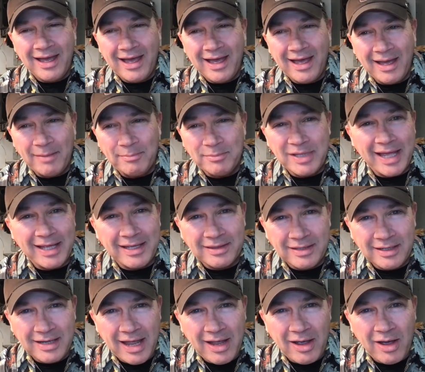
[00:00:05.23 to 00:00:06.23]
Uh, I'm taking
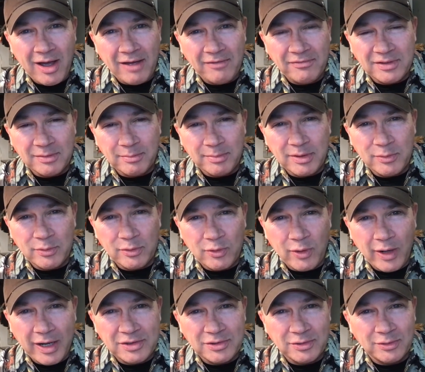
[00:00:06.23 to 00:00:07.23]
the day off to be
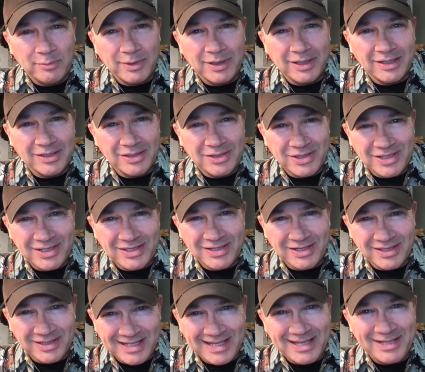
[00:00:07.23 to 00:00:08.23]
with Rachel because she's
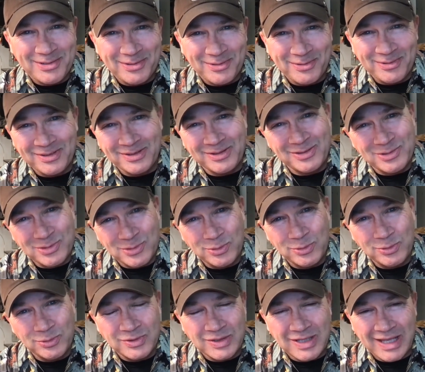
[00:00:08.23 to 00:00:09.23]
a teacher and the
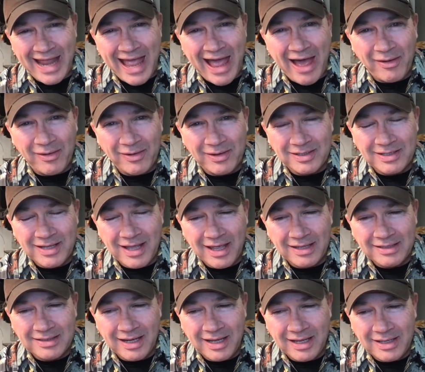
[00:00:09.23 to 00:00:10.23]
schools get out
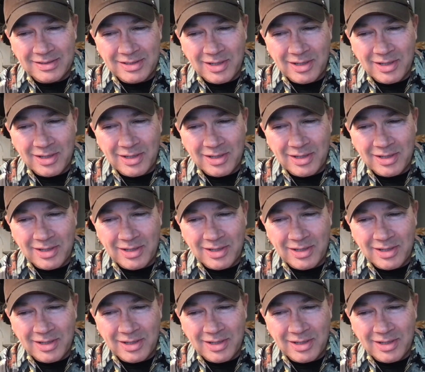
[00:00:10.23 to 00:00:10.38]
uh, today.